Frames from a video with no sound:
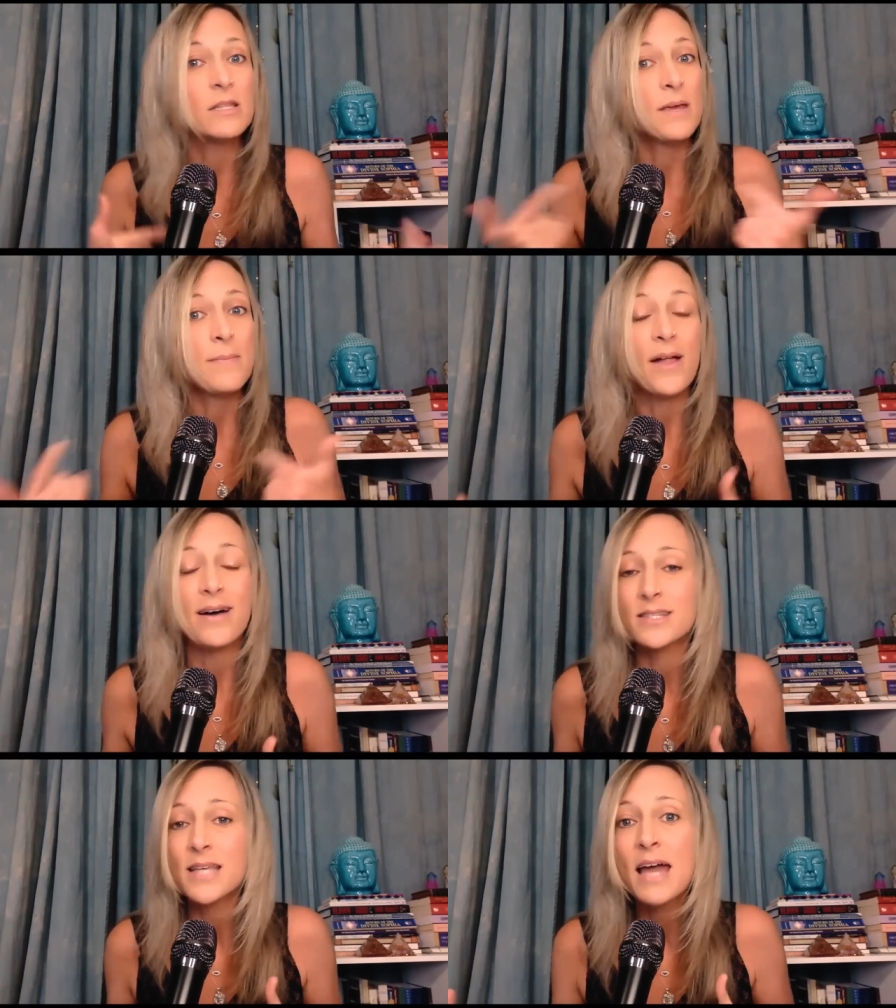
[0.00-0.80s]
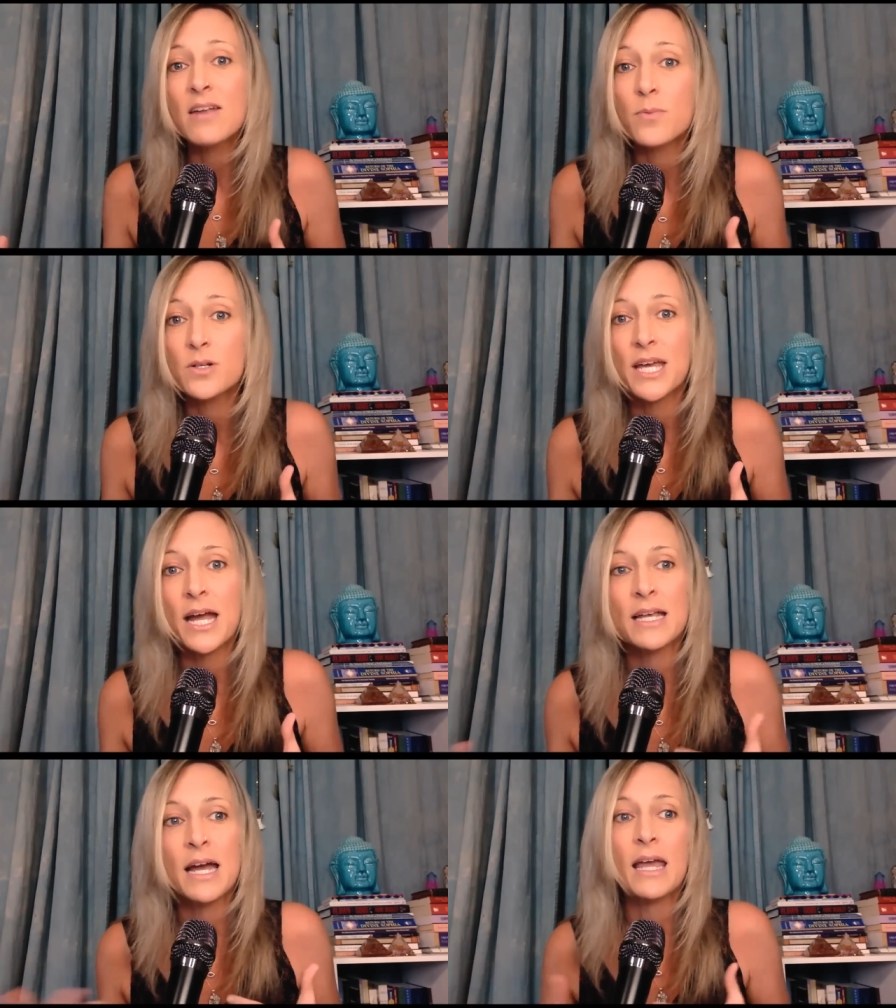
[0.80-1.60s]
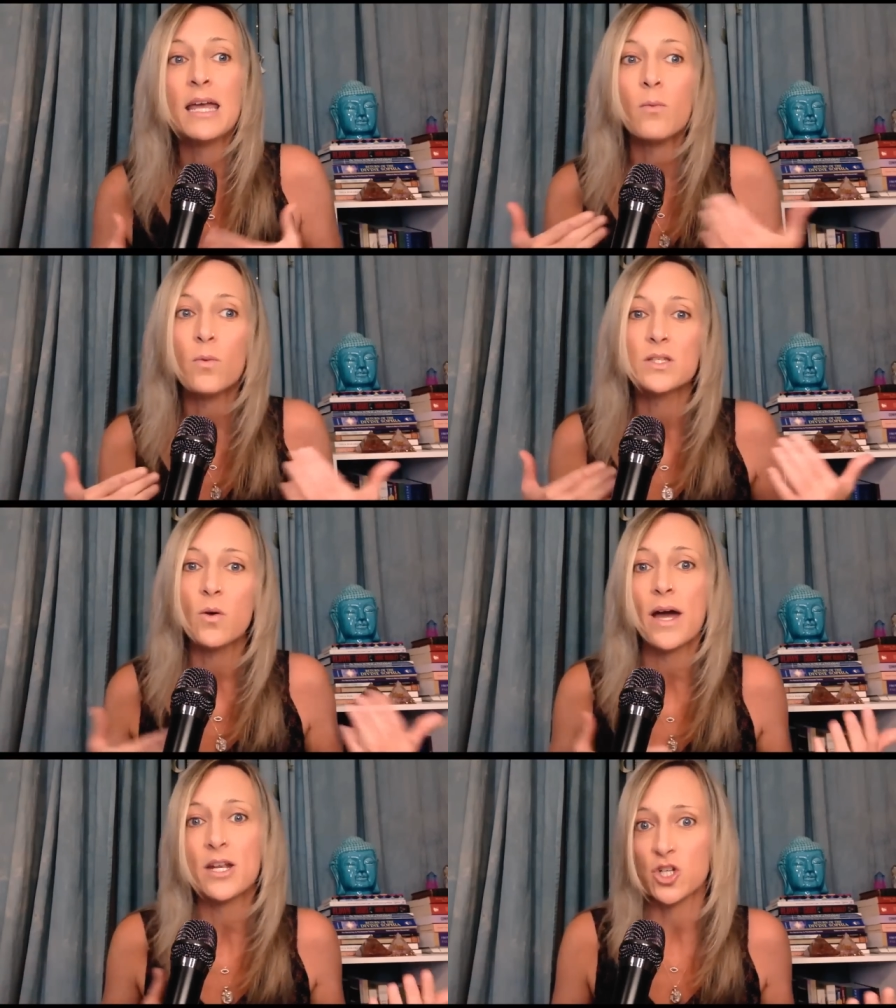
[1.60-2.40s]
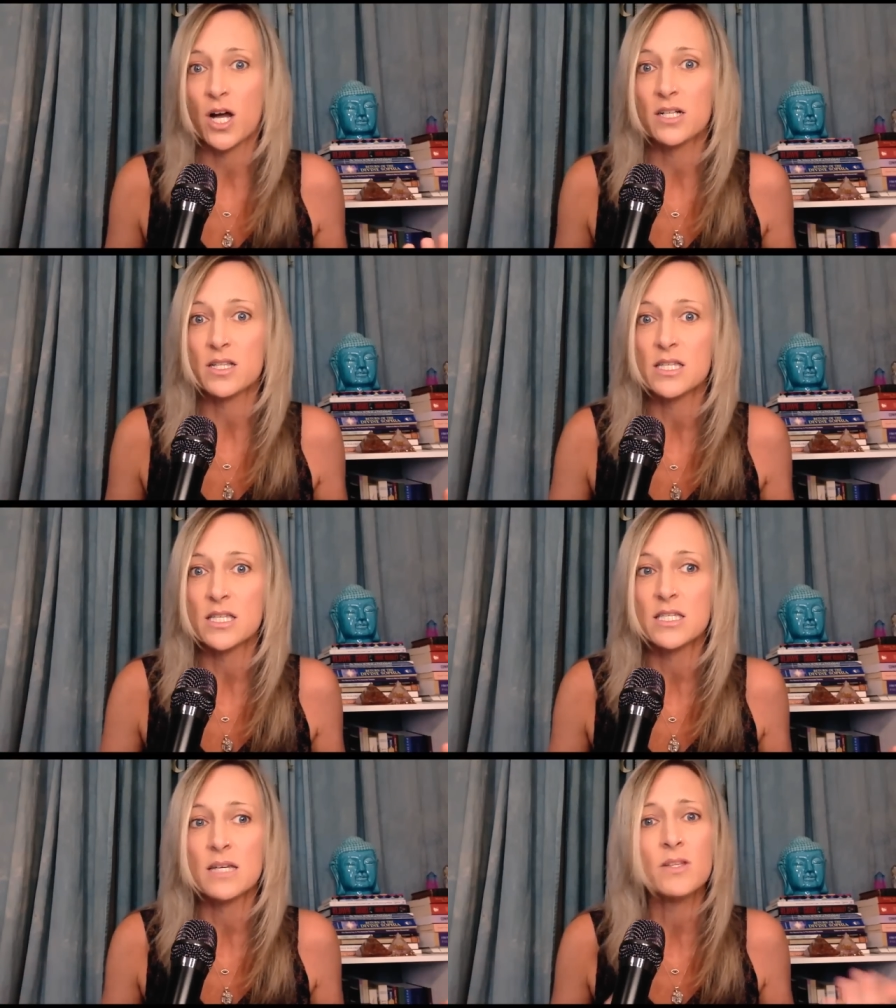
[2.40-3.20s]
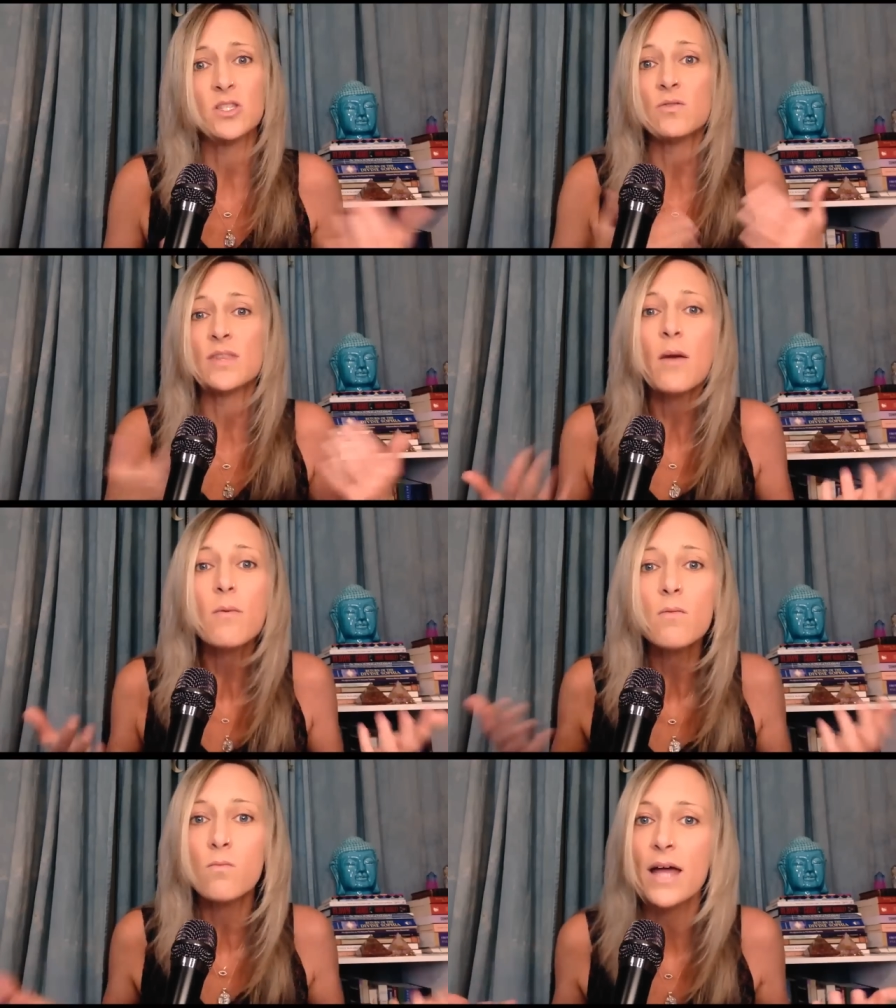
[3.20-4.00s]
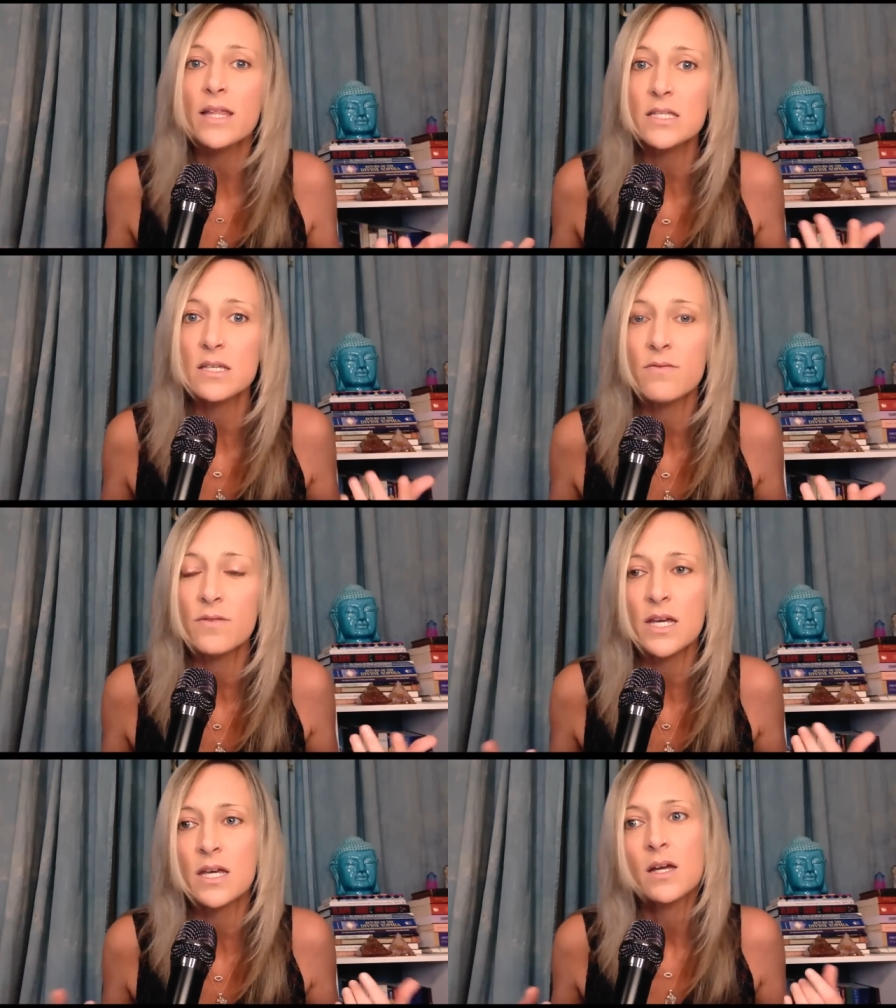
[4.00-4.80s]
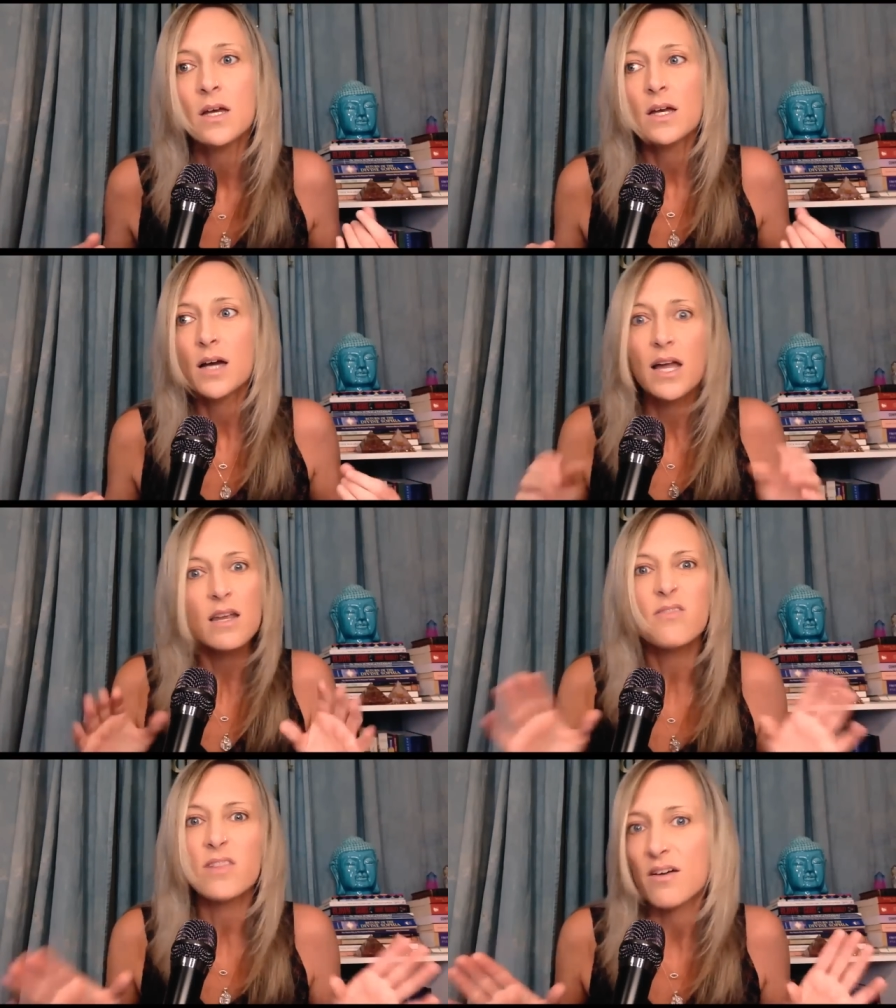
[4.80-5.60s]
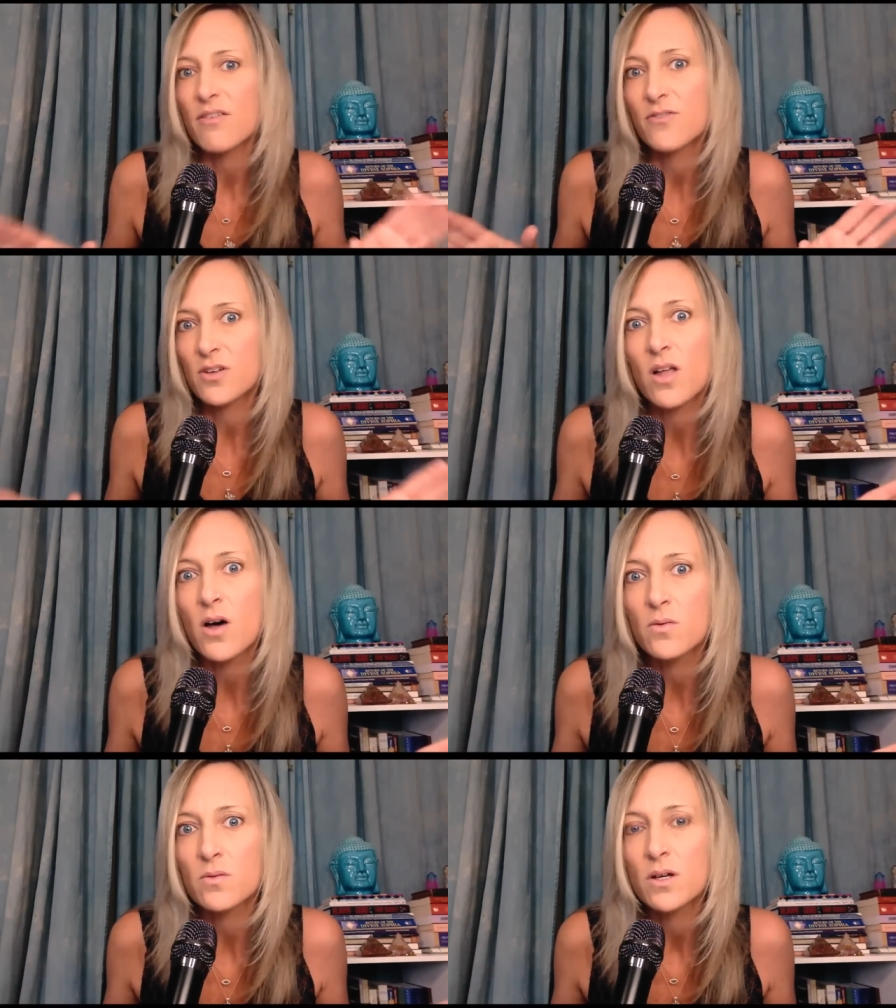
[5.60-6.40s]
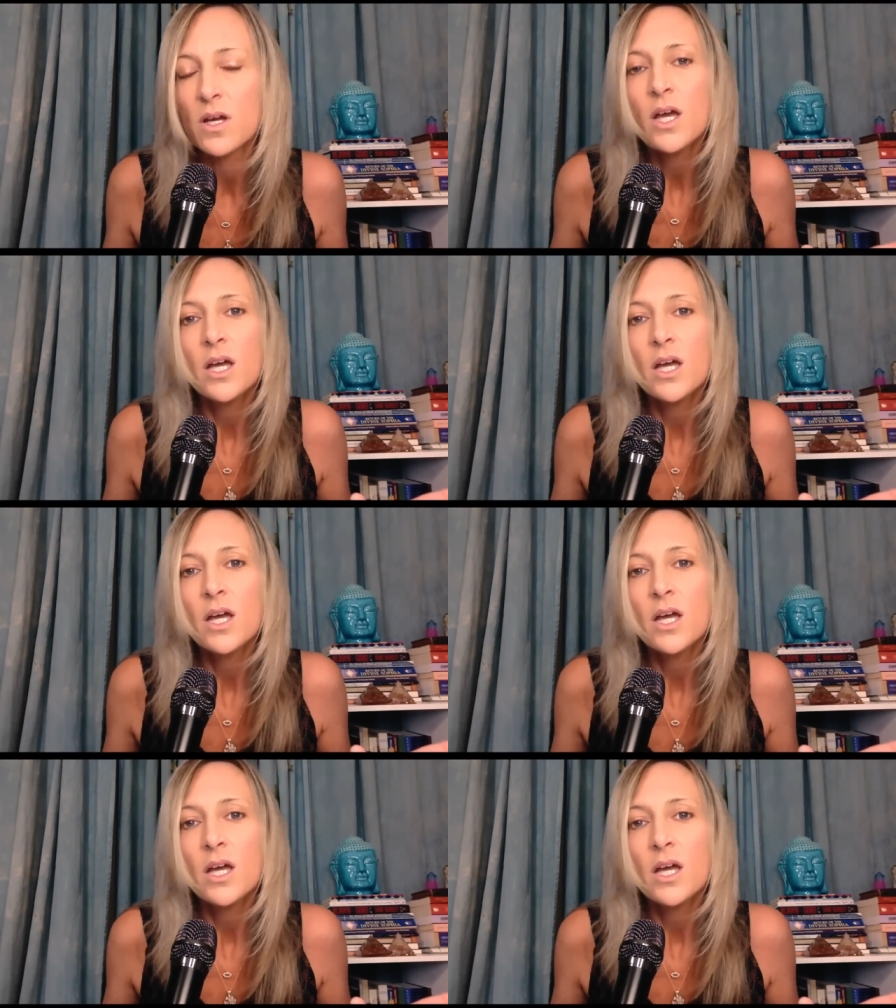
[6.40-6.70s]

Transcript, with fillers: The people outside of Britannia, it was quite a shock to the system. And so they were relatively kind of left alone.